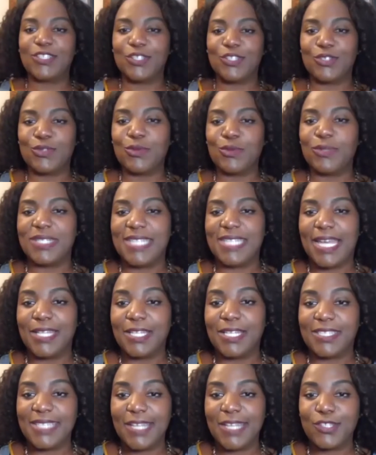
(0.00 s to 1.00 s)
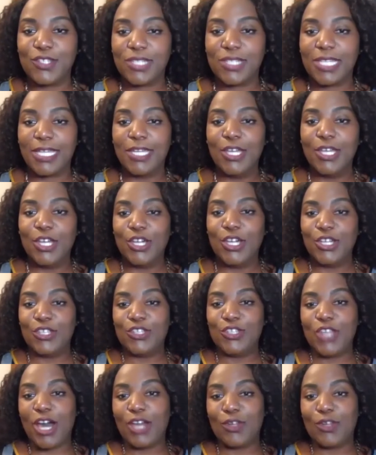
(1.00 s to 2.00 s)
who essentially
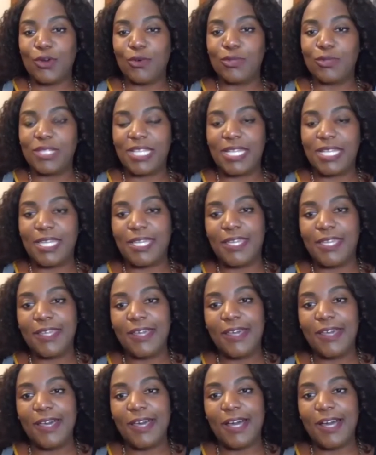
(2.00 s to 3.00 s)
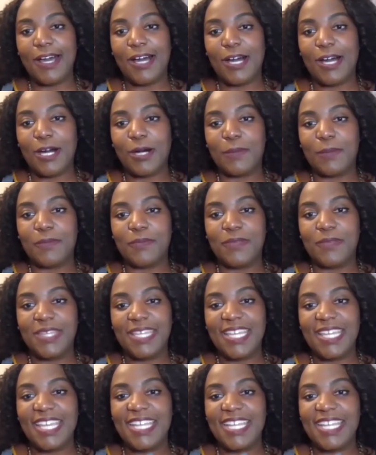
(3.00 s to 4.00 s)
not only
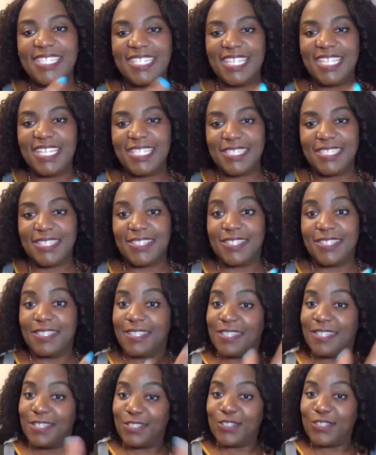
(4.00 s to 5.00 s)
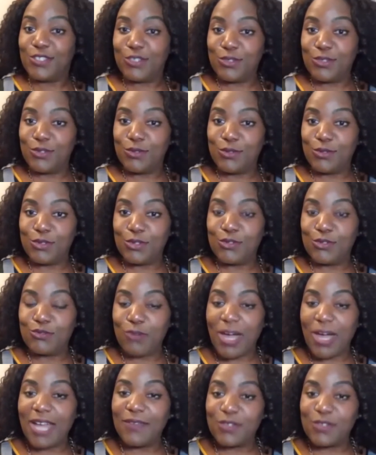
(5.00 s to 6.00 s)
exist to
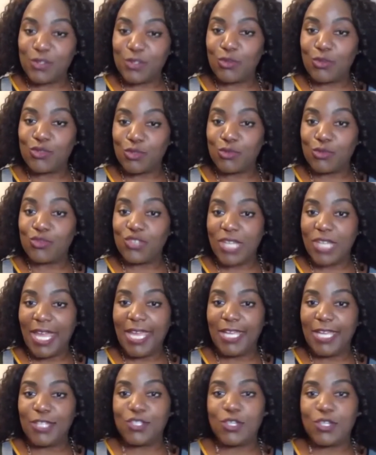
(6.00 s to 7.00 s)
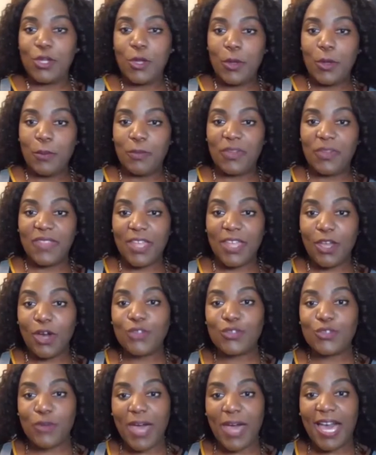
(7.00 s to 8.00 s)
drive social change, but they
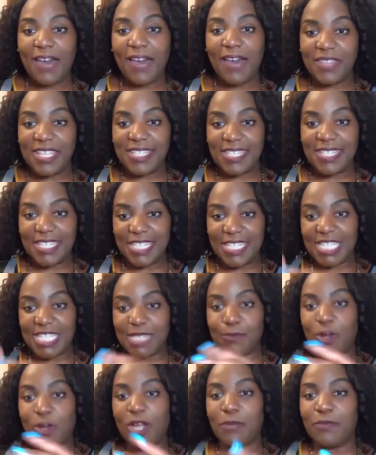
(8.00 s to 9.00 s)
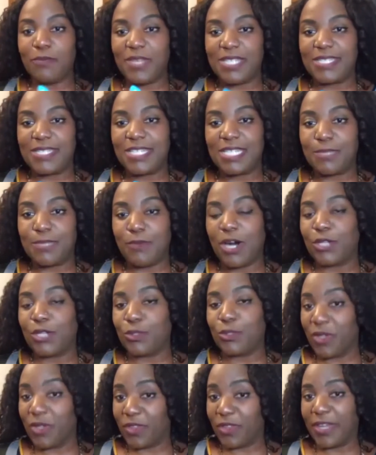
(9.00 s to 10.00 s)
also have this smart business model
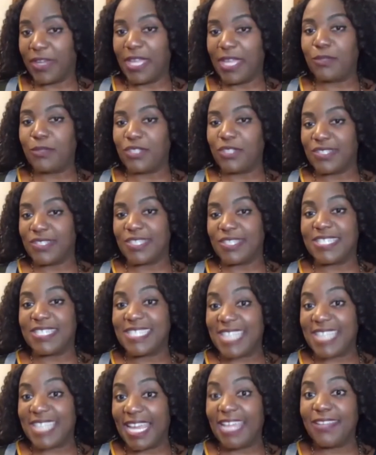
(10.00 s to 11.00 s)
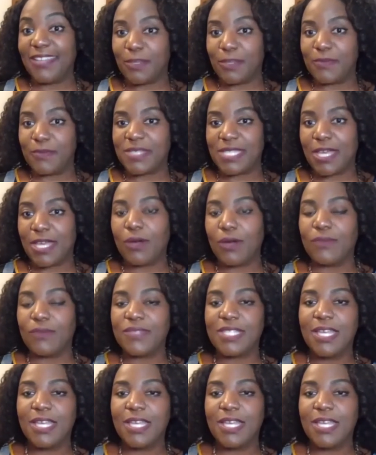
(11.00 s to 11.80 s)
where they're able to sustain themselves